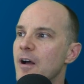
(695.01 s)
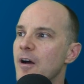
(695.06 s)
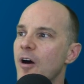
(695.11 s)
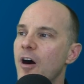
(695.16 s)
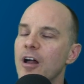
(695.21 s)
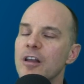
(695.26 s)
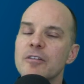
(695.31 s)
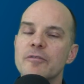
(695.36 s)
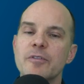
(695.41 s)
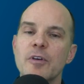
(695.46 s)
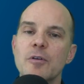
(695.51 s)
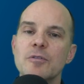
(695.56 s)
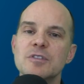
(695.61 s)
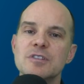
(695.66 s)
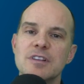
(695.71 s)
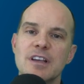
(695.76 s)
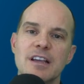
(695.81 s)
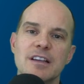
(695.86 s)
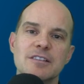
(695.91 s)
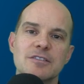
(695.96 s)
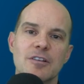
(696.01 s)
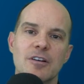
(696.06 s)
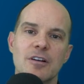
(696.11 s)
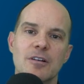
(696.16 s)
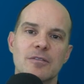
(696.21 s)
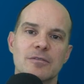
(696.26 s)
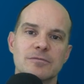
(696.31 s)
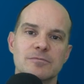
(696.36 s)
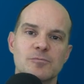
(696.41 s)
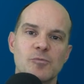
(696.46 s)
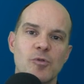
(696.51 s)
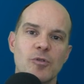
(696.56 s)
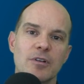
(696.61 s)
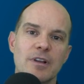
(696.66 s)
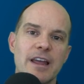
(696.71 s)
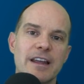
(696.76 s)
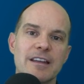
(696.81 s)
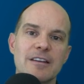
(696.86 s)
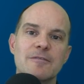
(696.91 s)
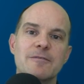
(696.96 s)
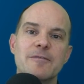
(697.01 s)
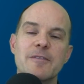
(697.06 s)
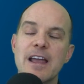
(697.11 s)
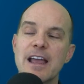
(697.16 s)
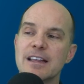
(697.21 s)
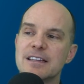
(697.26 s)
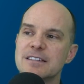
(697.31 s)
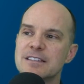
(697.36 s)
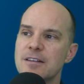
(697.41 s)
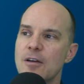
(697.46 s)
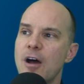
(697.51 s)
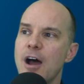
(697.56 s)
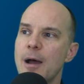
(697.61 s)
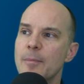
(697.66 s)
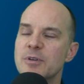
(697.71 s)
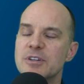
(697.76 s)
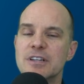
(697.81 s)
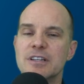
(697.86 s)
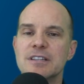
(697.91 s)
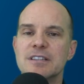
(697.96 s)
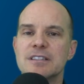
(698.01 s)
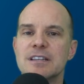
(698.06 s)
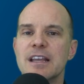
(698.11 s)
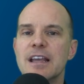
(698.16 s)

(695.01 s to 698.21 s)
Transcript: All of those things are more like advanced options.